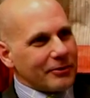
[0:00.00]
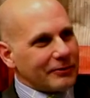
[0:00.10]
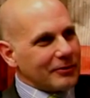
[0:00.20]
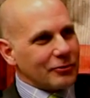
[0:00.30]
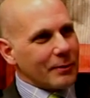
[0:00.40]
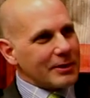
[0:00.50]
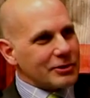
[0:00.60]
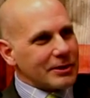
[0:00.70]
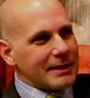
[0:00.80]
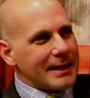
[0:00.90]
your
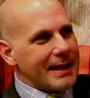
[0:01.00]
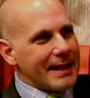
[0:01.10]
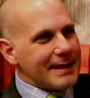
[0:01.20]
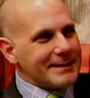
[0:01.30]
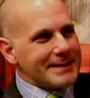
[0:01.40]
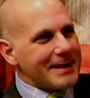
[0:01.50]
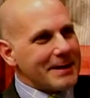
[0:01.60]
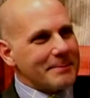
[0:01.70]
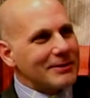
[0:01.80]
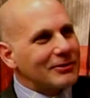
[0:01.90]
situation, and
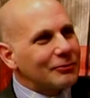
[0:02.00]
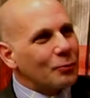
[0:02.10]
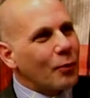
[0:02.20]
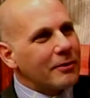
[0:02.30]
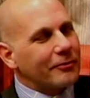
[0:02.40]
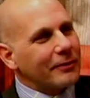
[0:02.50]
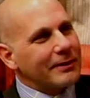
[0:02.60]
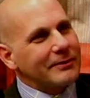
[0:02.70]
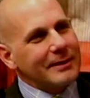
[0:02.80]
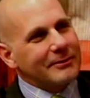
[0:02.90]
um, it's just wonderful,
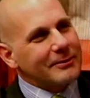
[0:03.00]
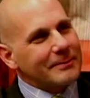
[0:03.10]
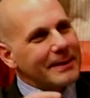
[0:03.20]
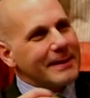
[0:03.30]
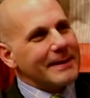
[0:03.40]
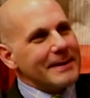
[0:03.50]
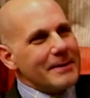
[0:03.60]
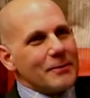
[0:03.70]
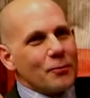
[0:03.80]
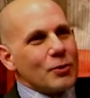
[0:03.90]
isn't it, to
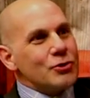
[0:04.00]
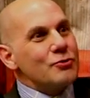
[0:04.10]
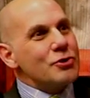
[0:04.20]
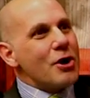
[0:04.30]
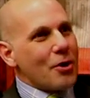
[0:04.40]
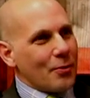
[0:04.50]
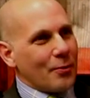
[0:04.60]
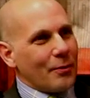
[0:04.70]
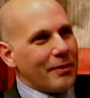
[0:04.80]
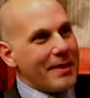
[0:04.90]
when you
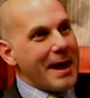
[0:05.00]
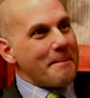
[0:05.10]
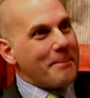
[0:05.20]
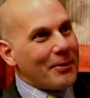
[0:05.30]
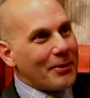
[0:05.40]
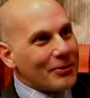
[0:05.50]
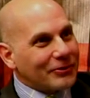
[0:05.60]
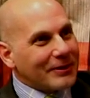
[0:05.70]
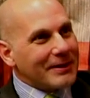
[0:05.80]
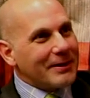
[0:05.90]
know that
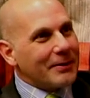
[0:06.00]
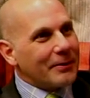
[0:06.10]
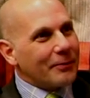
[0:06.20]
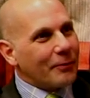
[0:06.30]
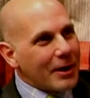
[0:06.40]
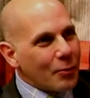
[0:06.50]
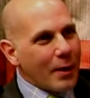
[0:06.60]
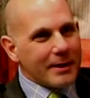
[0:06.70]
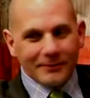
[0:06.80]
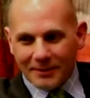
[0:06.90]
person yeah. right
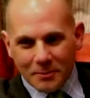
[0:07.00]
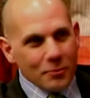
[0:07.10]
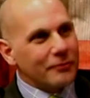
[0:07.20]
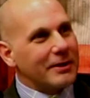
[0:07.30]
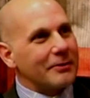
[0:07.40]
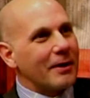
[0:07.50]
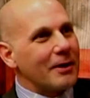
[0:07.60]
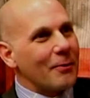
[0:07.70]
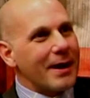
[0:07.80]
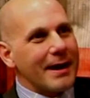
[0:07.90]
away. You say you moved in
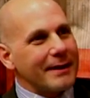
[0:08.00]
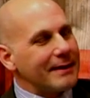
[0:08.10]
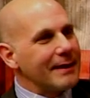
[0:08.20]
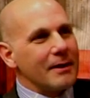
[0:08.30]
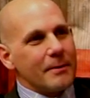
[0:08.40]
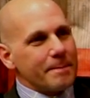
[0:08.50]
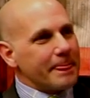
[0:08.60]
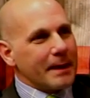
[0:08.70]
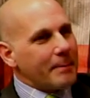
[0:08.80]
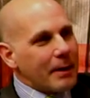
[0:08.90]
right away, and
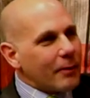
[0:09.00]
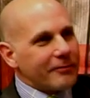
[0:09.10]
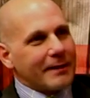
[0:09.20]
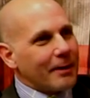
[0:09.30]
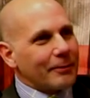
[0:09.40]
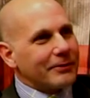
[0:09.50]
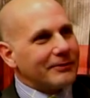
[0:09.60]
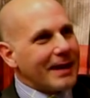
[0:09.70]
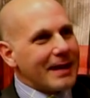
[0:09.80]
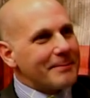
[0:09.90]
right. my wife and I were the
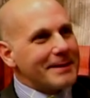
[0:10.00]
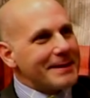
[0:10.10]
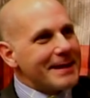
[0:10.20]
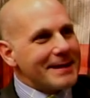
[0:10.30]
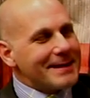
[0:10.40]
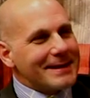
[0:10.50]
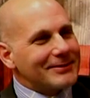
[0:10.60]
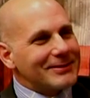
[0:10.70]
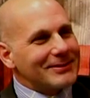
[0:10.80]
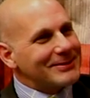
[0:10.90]
same, and, and
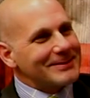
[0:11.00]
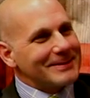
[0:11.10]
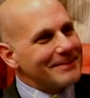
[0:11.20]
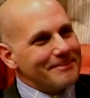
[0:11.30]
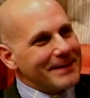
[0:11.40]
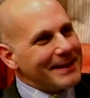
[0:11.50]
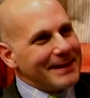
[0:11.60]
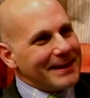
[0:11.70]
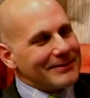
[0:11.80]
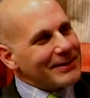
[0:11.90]
it's just,
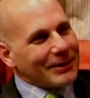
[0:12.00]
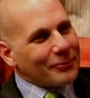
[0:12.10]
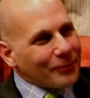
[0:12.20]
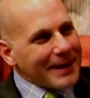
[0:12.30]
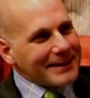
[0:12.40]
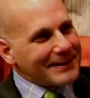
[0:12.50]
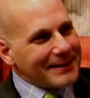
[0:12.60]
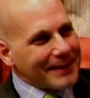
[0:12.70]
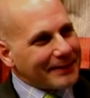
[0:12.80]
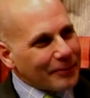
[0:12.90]
isn't it great
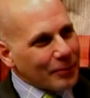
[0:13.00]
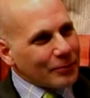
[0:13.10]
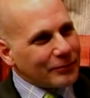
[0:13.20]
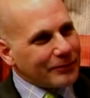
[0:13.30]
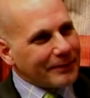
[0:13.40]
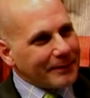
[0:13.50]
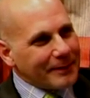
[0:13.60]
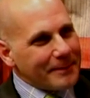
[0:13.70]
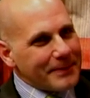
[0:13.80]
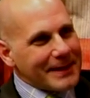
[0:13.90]
that those
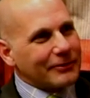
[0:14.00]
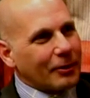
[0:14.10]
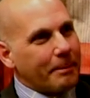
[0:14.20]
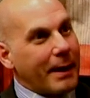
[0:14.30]
things are